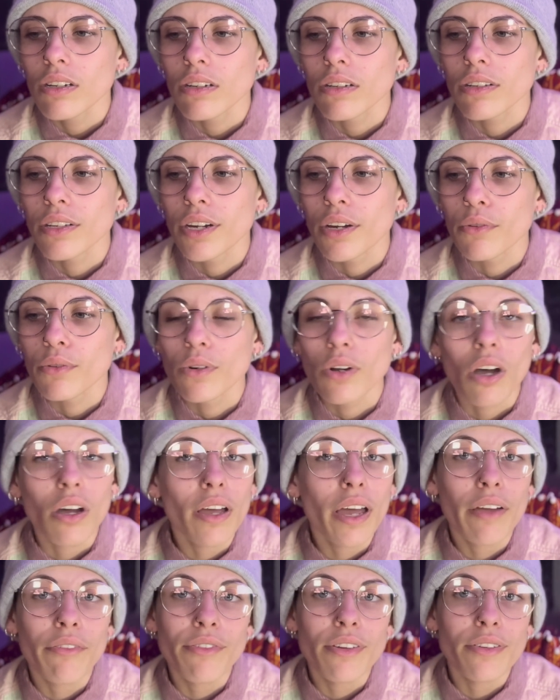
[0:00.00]
not
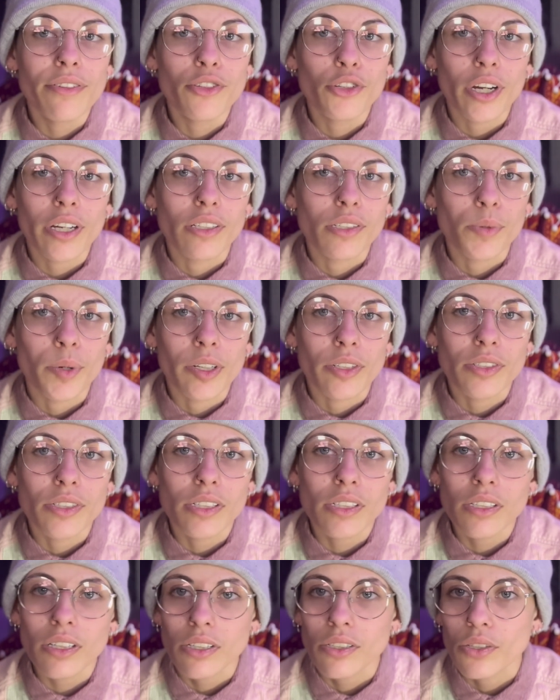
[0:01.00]
every trans
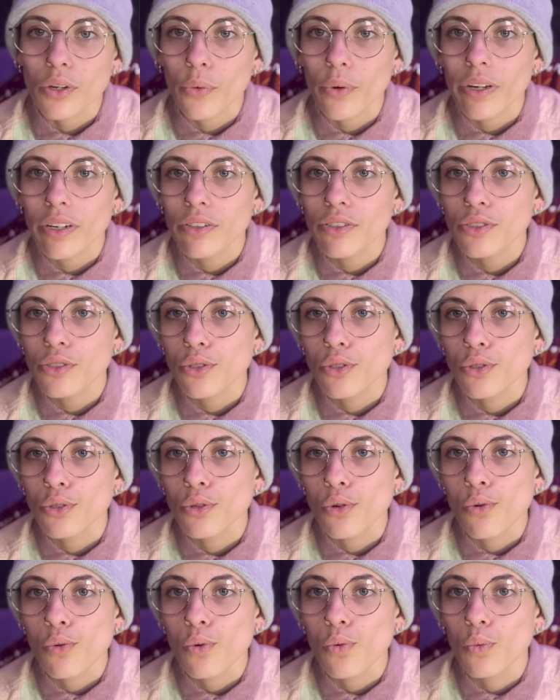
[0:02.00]
person is going
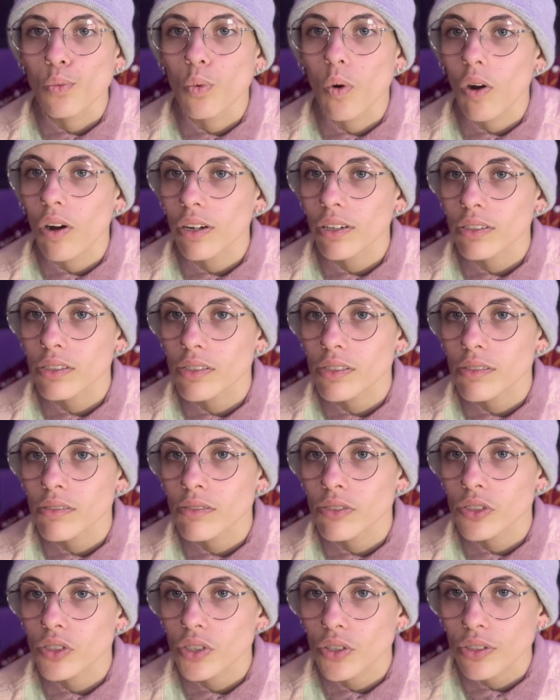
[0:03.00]
to want
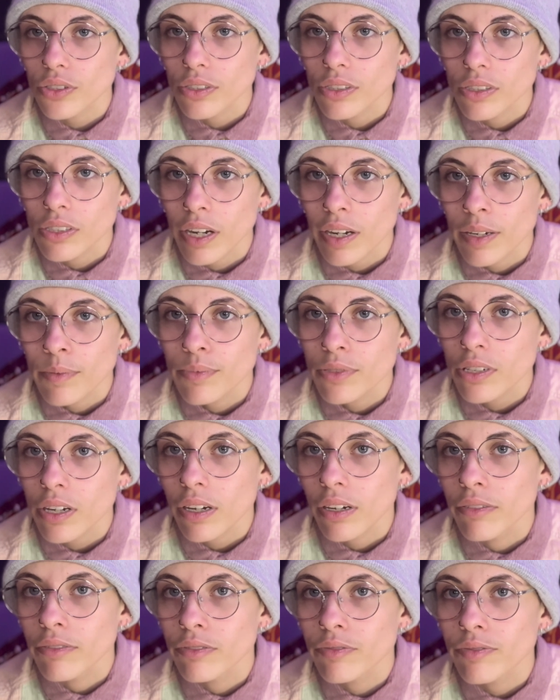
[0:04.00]
certain types
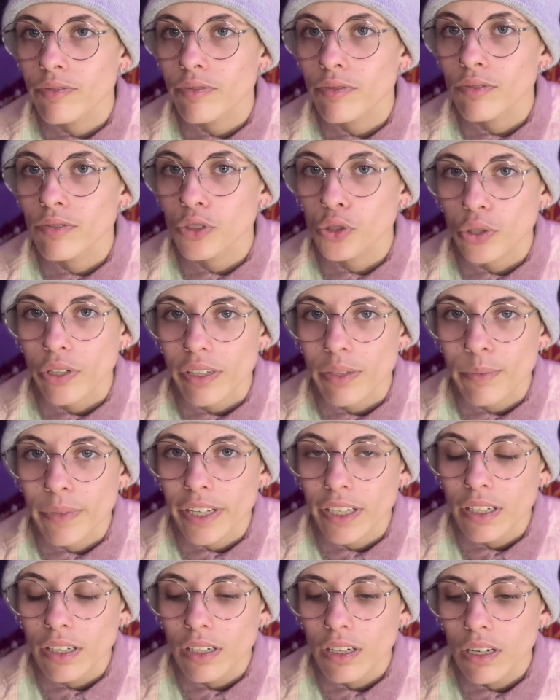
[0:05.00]
of
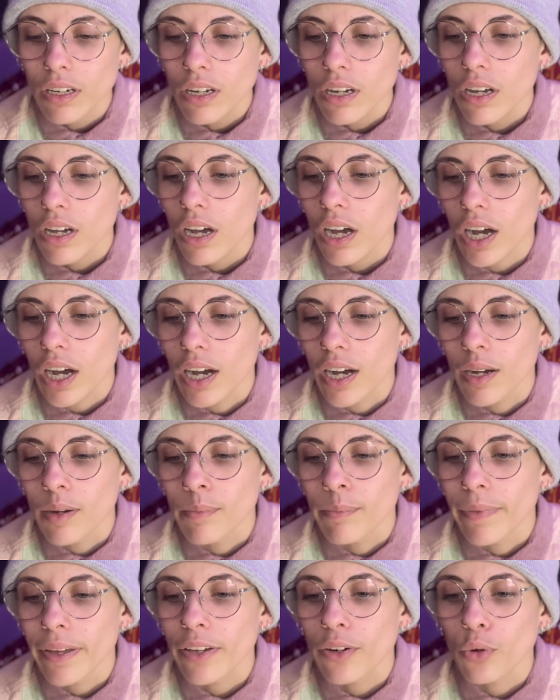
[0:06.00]
treatment
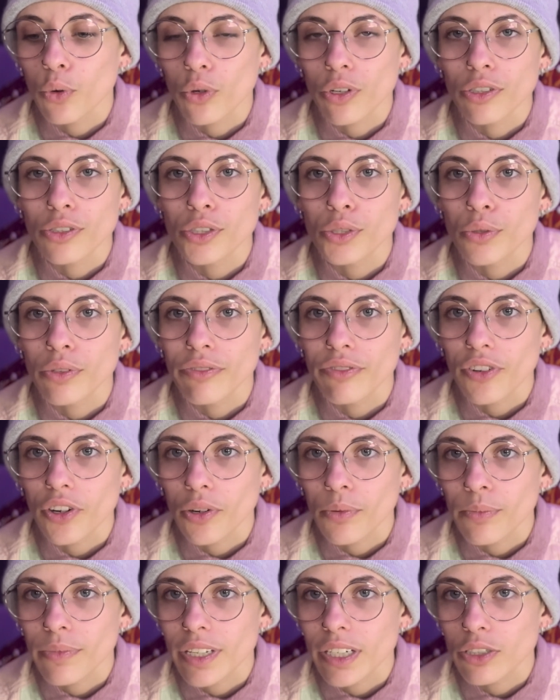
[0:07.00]
in order to
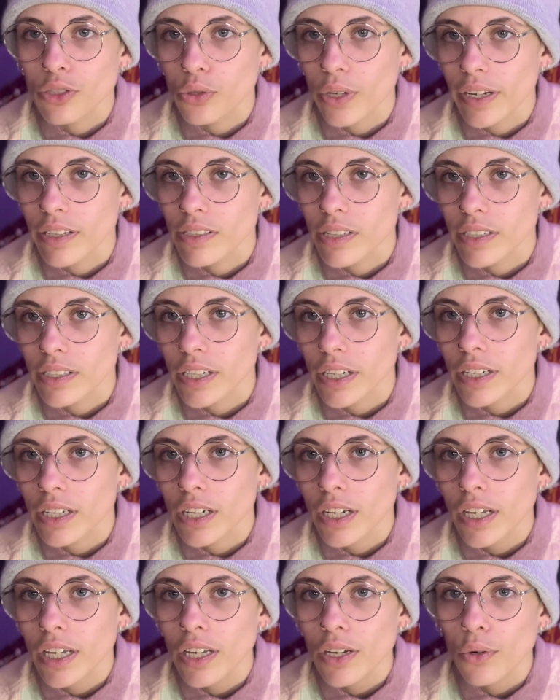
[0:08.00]
affirm their trans
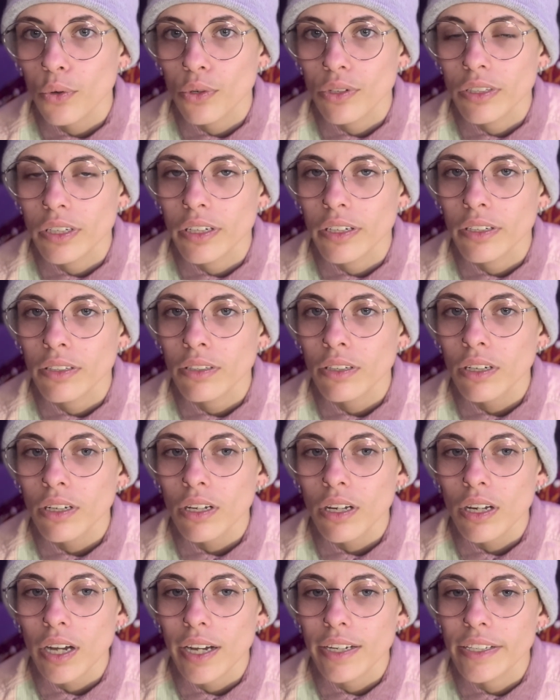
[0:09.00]
identity or their
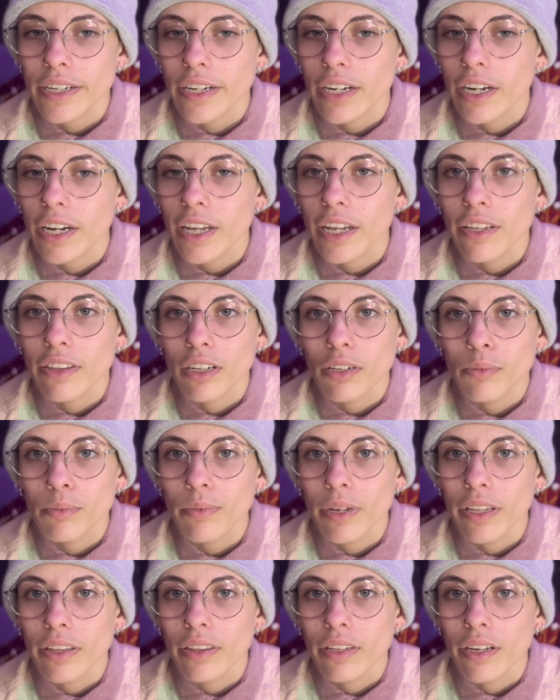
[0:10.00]
identity
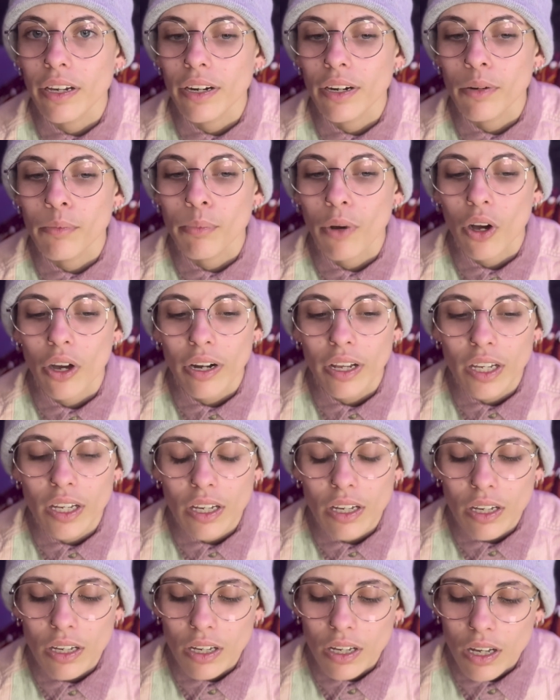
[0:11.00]
in their body,
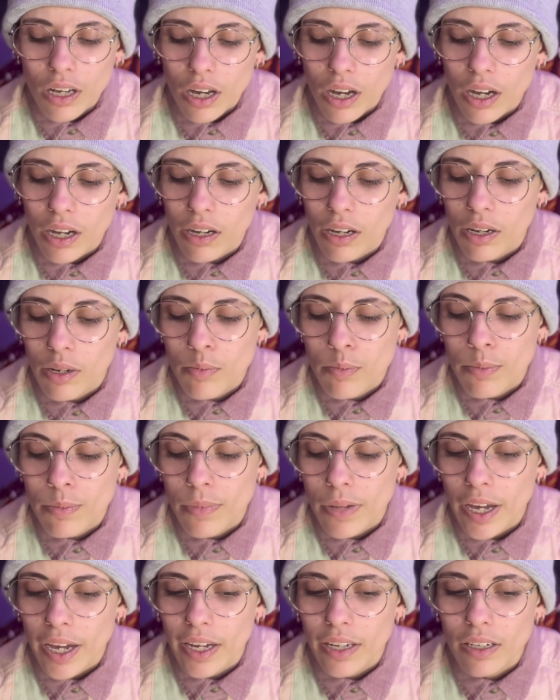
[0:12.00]

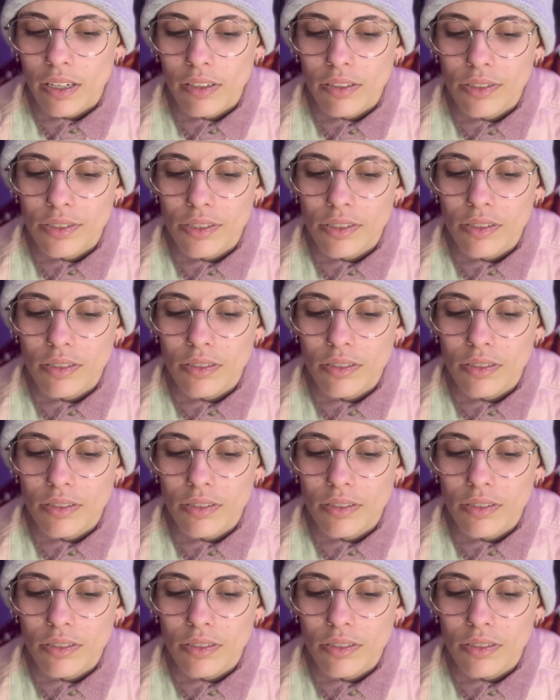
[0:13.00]
and